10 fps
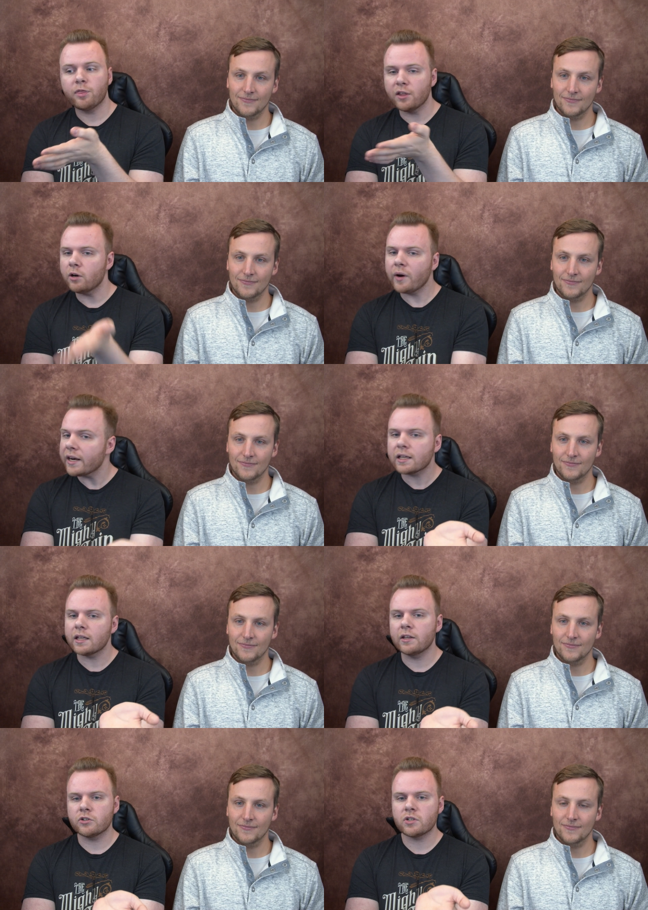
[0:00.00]

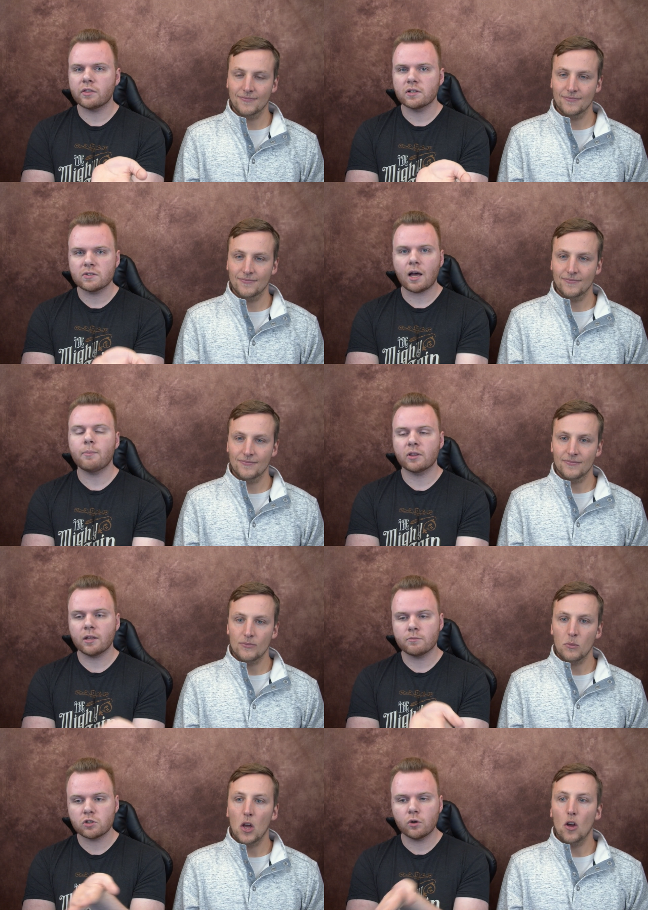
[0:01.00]
Speaker 1: theoretically there's nothing stopping
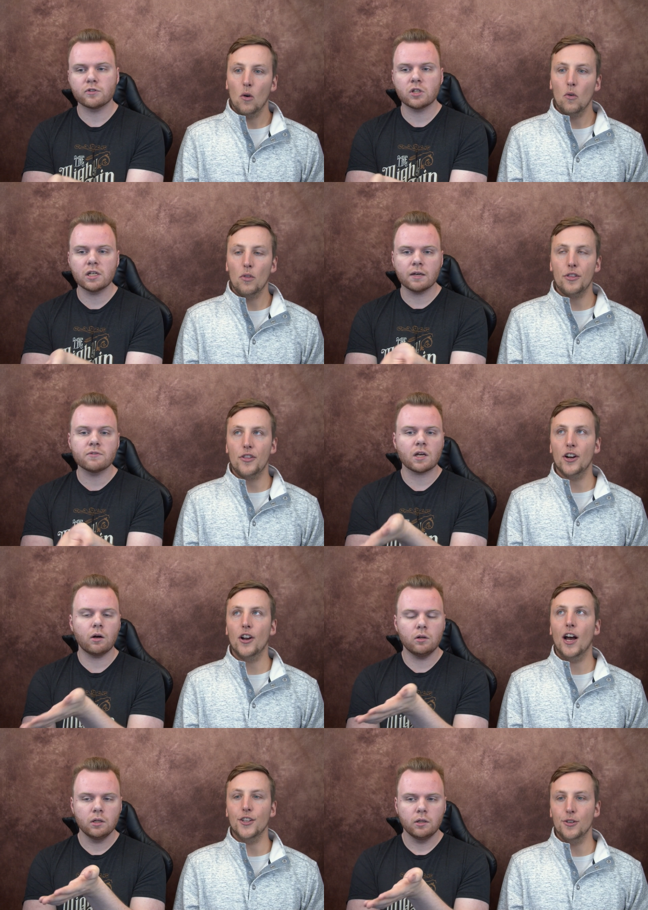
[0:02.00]
them. So if she gives, they're
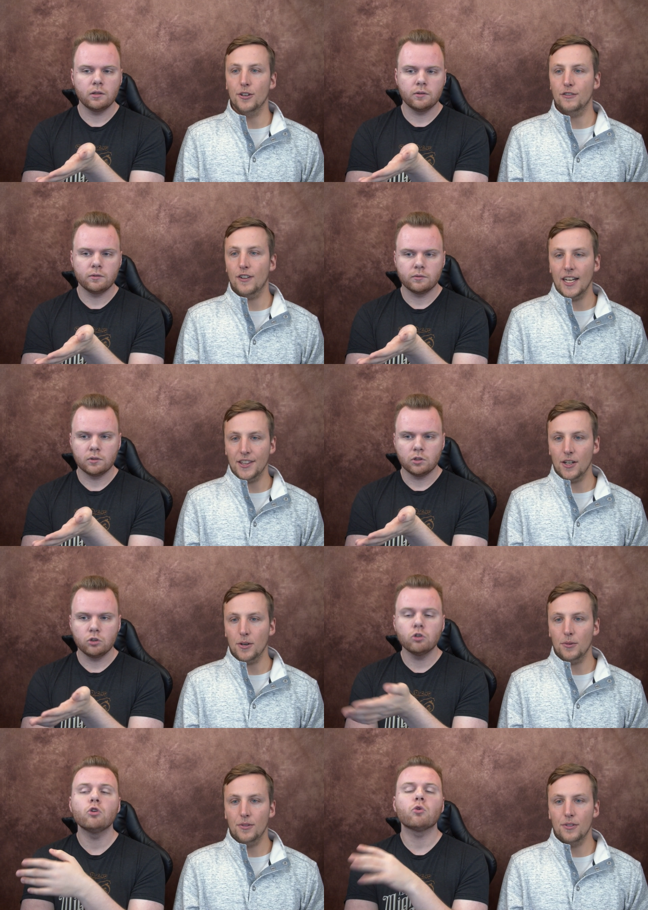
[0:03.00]
a, not unified though.
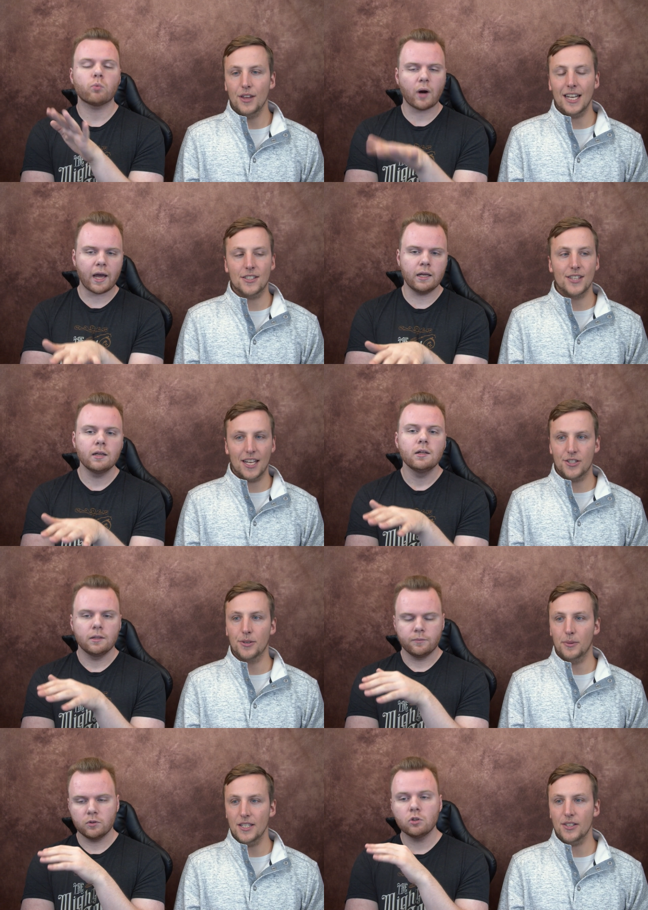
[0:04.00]
No, no, no that's, right. That's
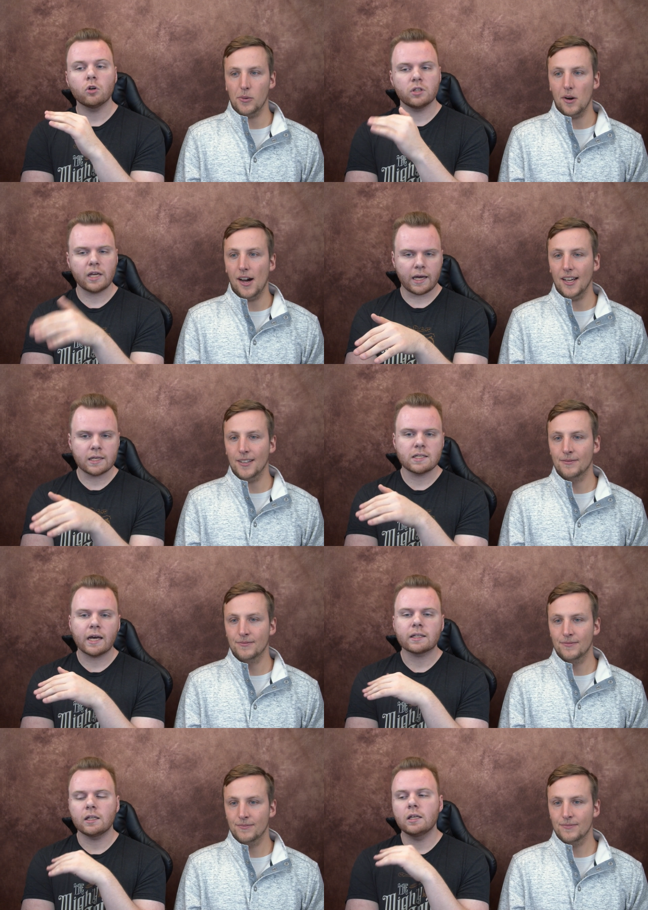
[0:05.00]
the reason. No, no, why. yeah,
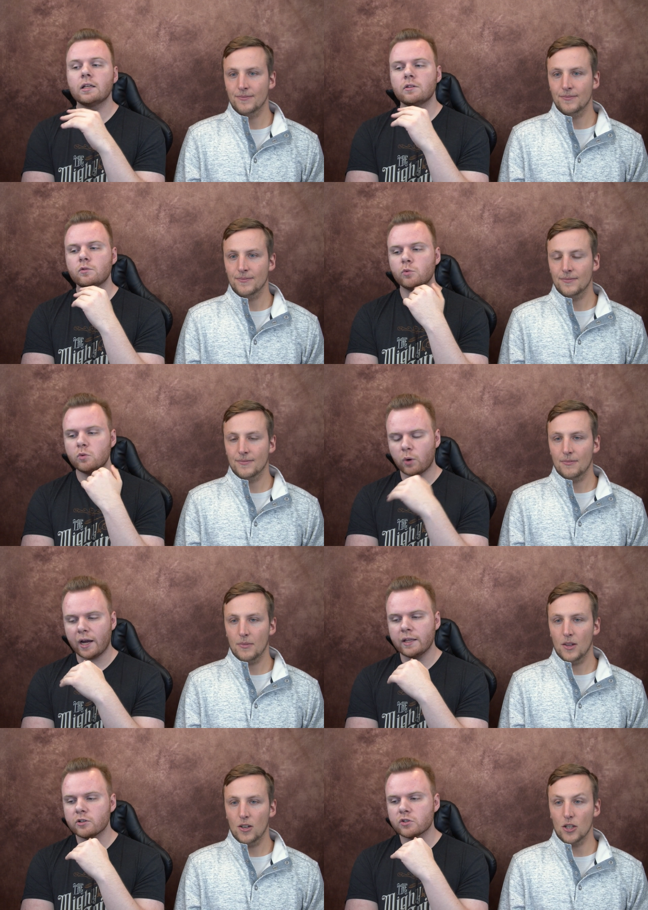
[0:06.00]
exactly. It, you're
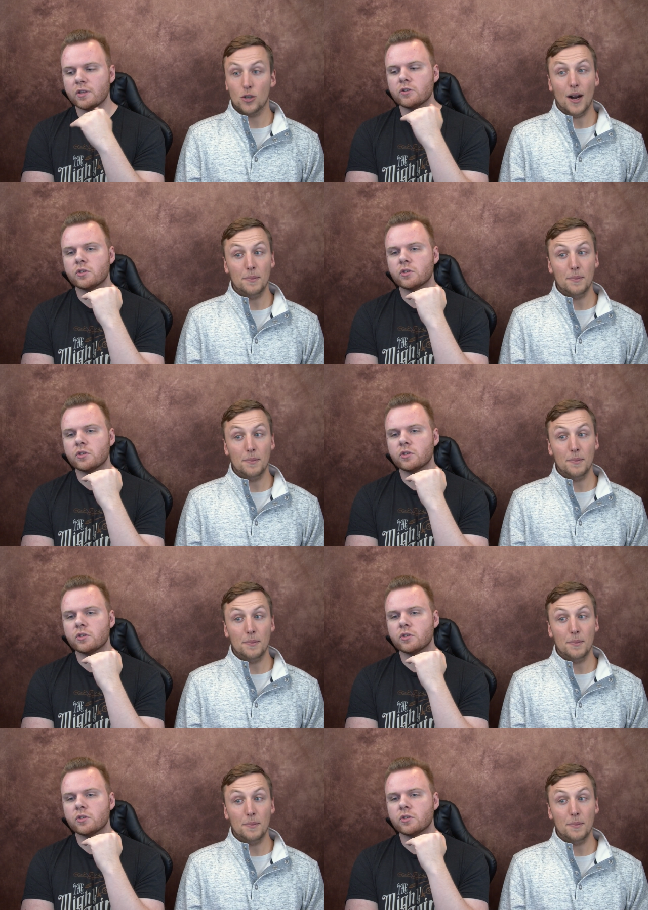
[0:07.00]
right. There's, there's